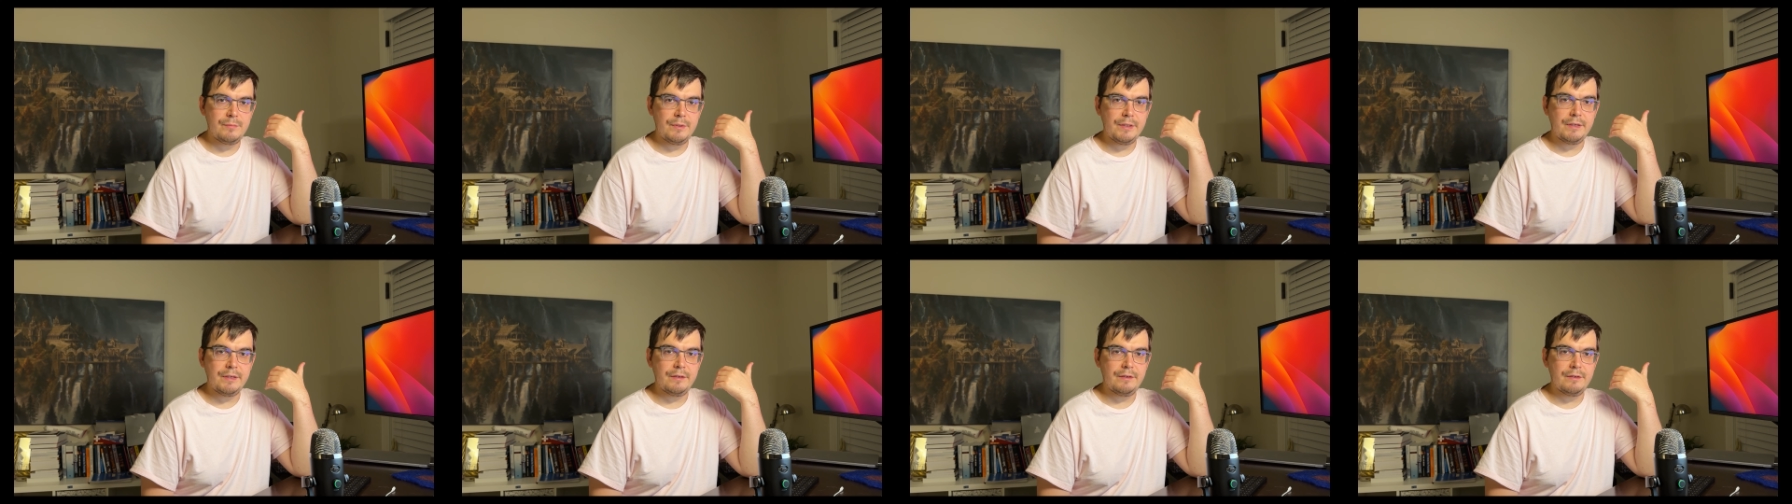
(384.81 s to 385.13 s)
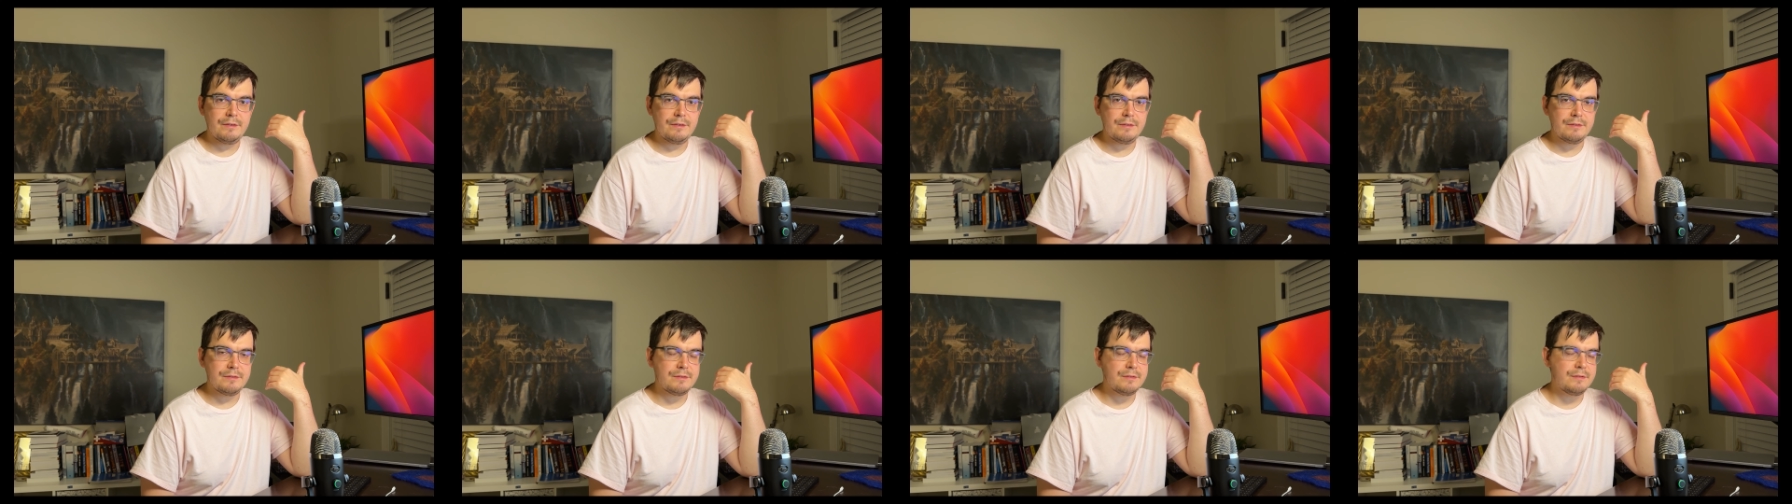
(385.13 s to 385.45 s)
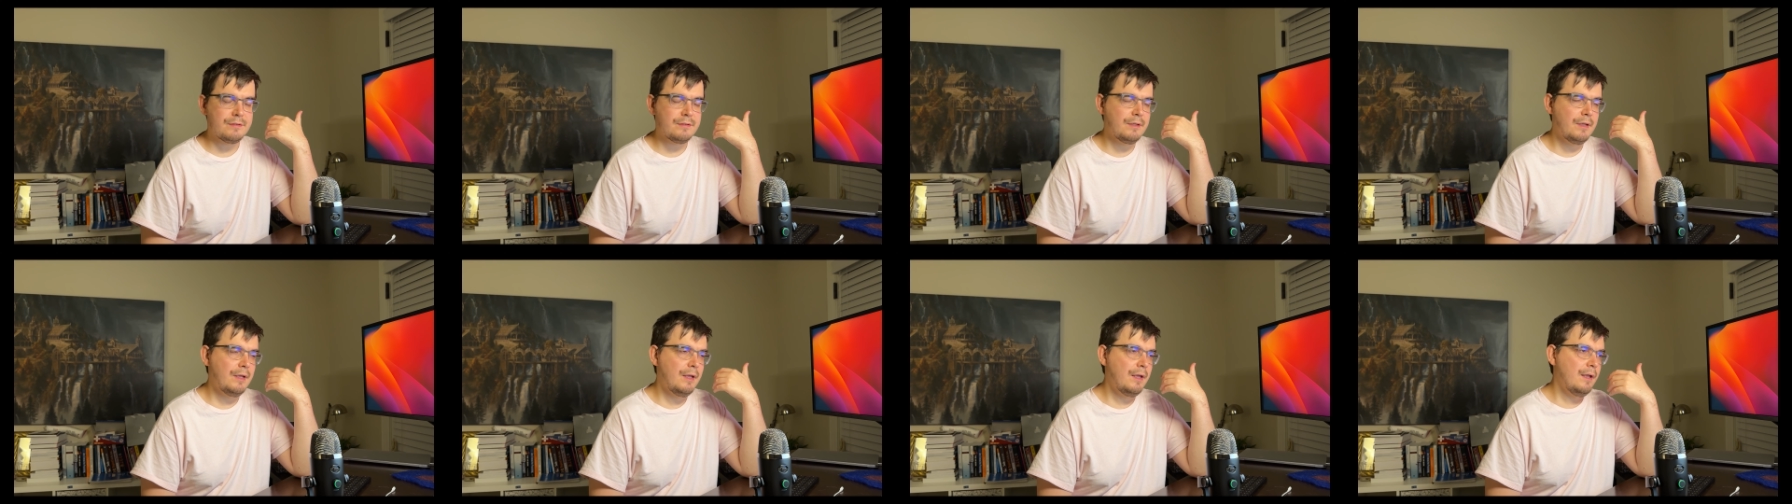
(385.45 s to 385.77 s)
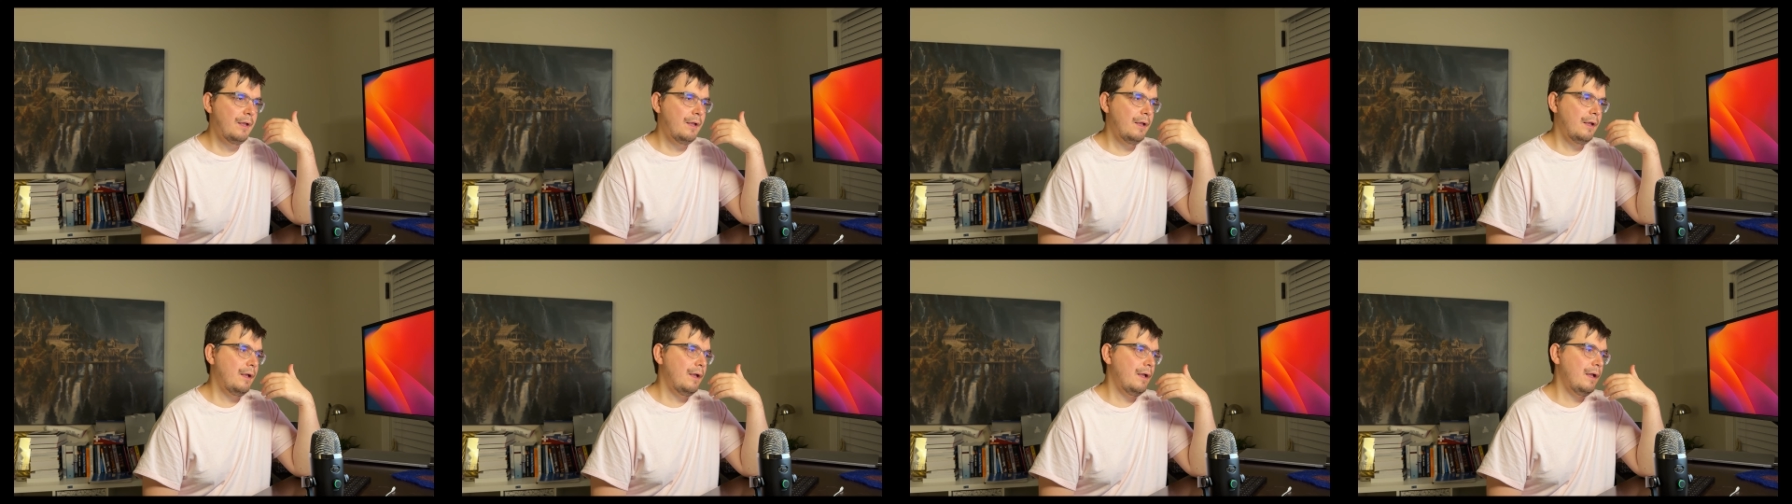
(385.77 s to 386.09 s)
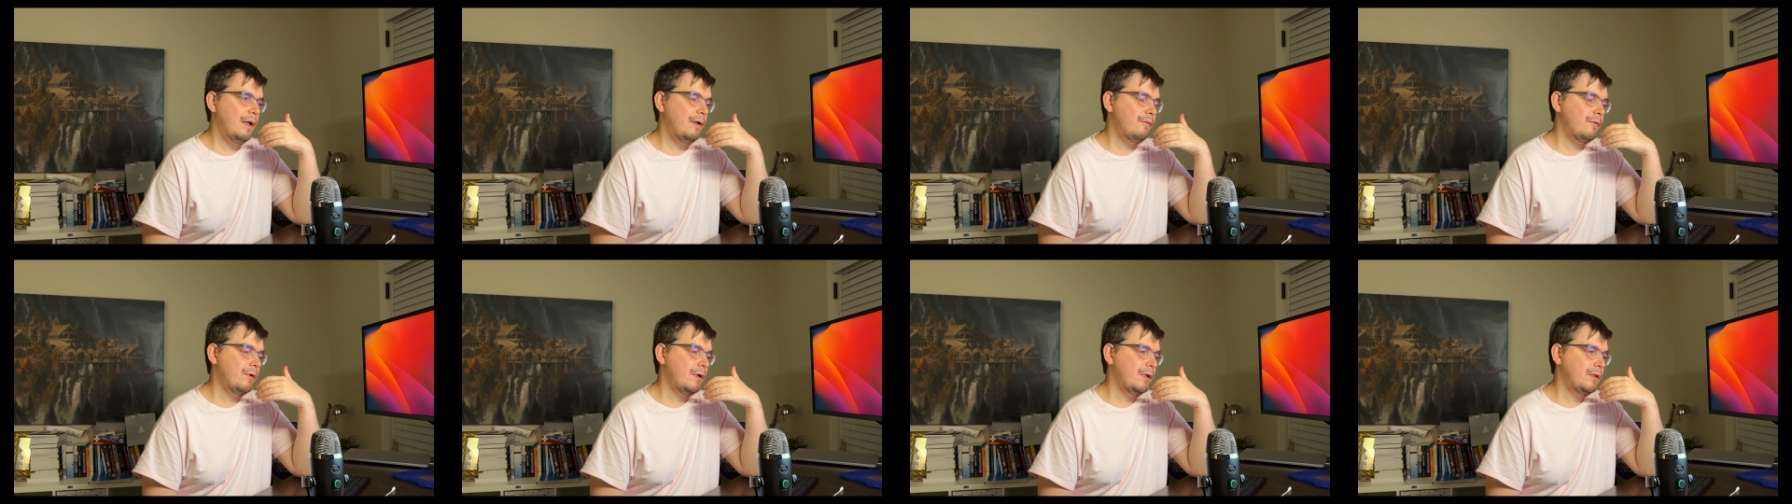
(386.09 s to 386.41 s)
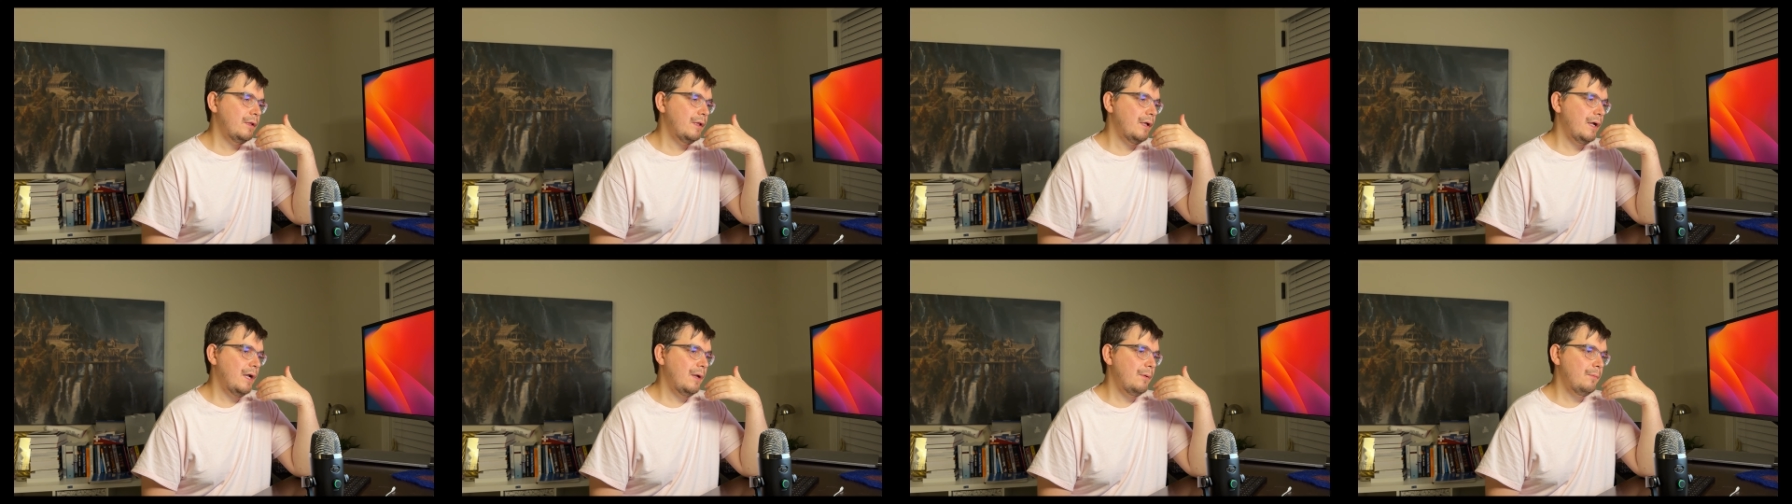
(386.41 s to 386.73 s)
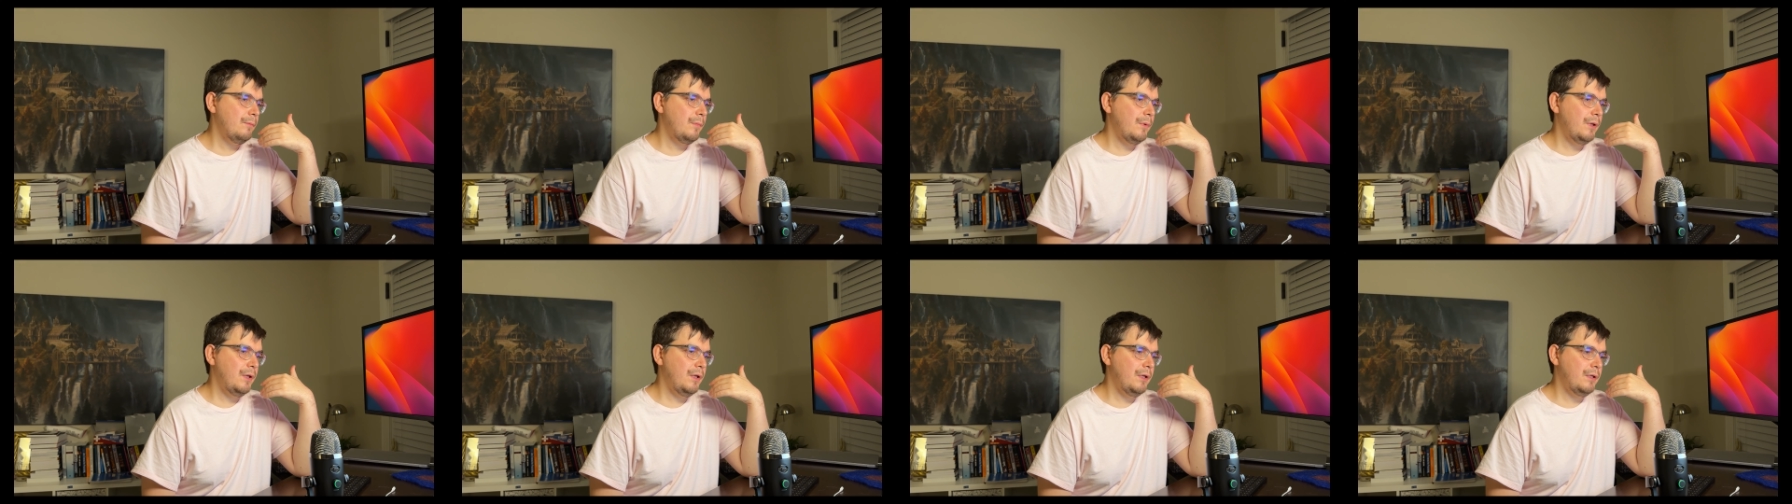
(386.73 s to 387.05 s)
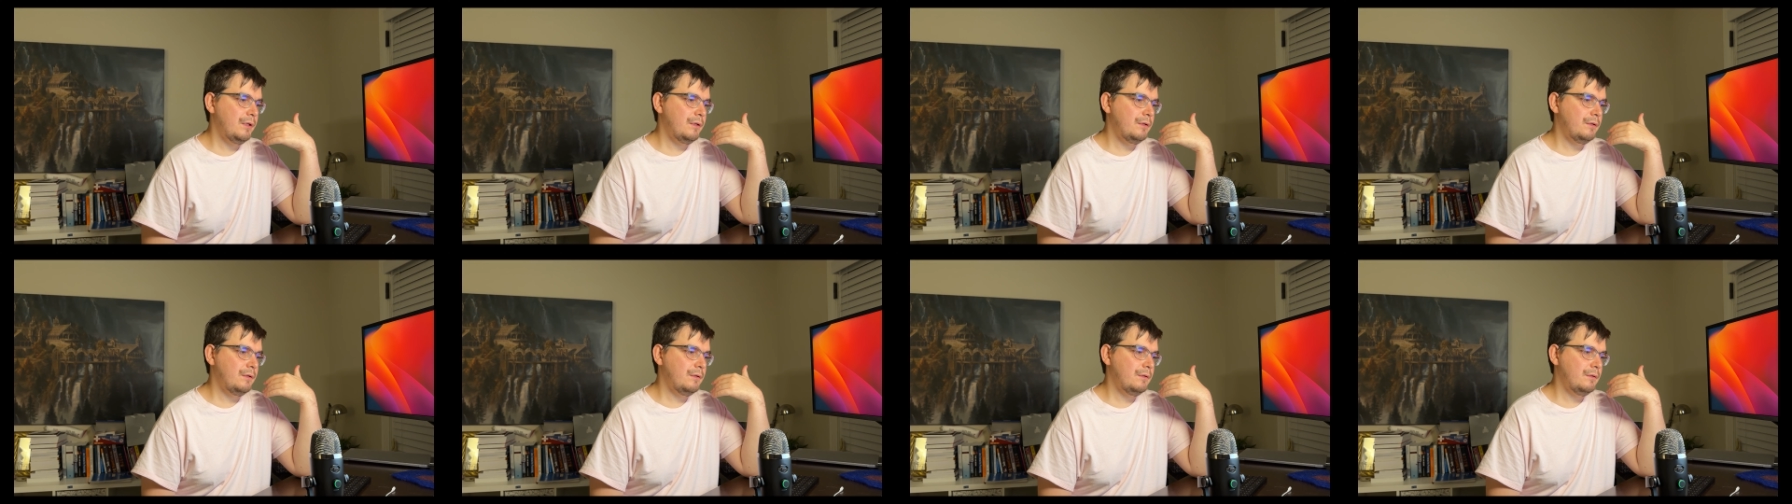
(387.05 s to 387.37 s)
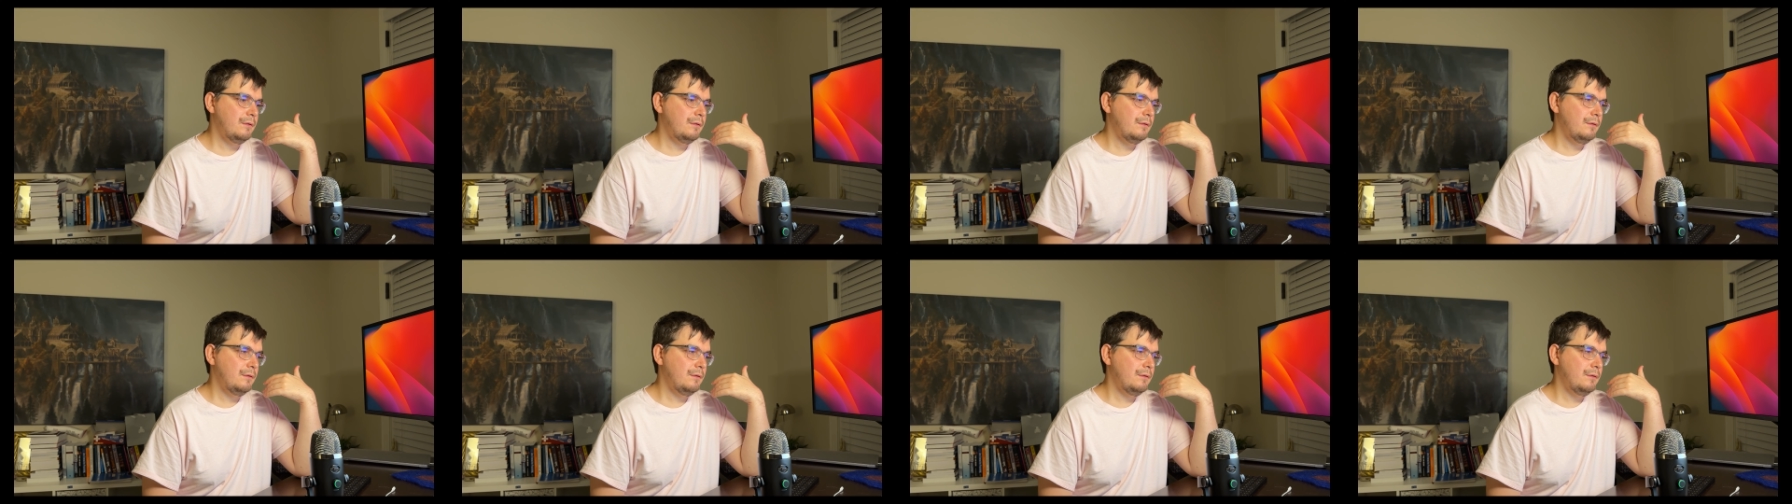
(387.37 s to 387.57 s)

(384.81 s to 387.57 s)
because every time it